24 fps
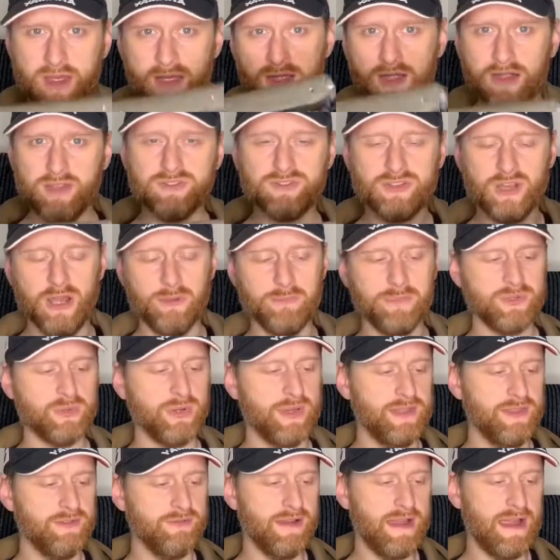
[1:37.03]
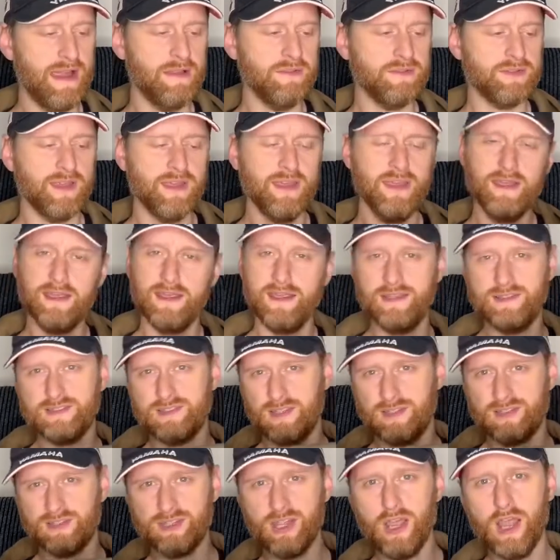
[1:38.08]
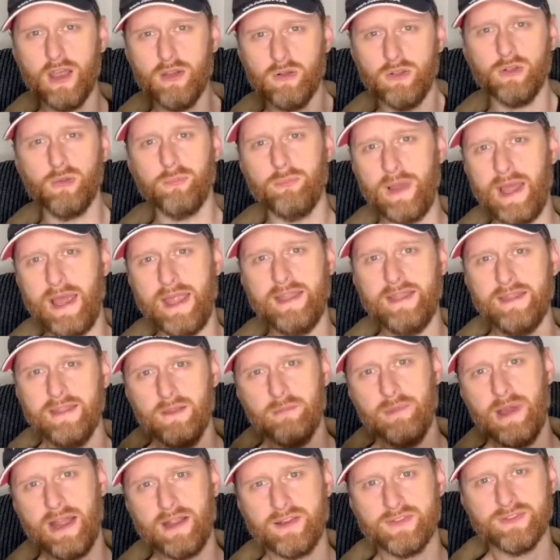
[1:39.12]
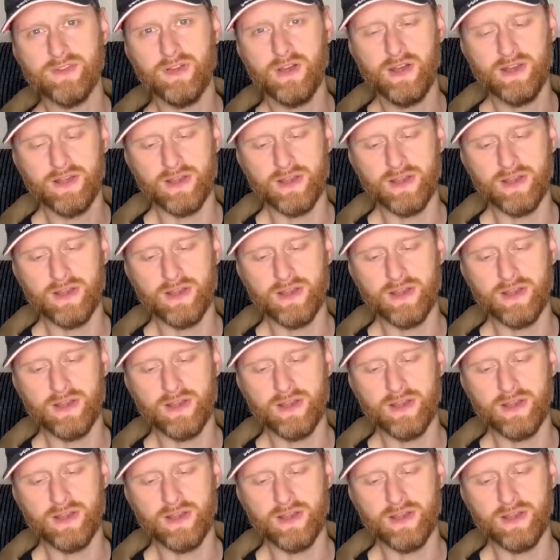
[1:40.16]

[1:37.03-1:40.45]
time between the rounds, it's a total pain in the backside.